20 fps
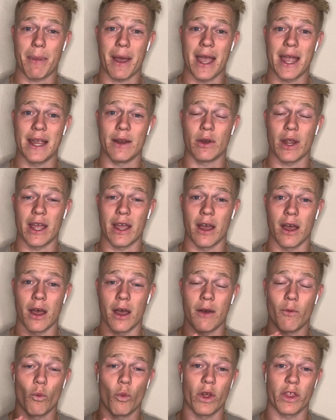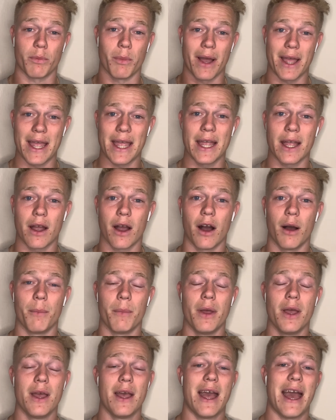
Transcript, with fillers: paid uh, with my income.